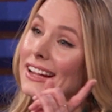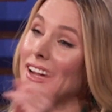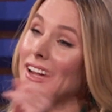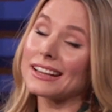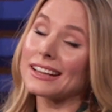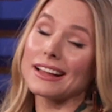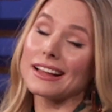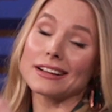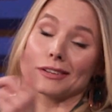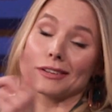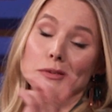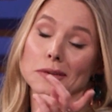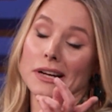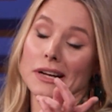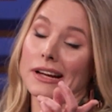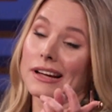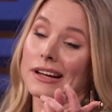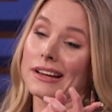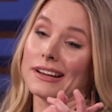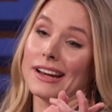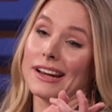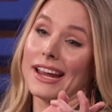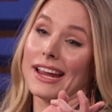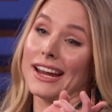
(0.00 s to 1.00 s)
got busy
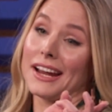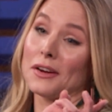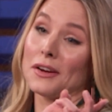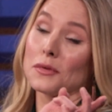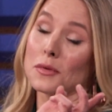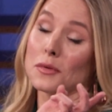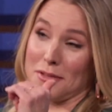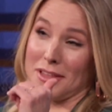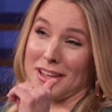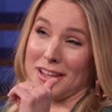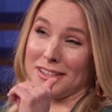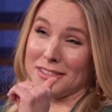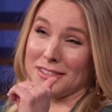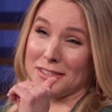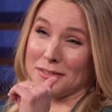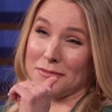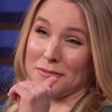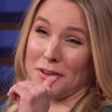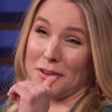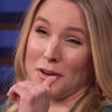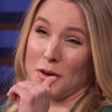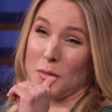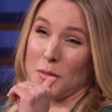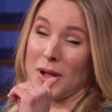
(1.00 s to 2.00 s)
and they end up just
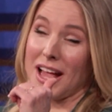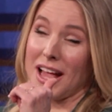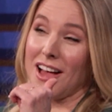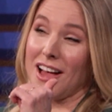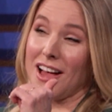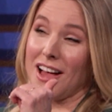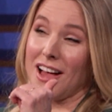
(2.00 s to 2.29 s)
forgetting about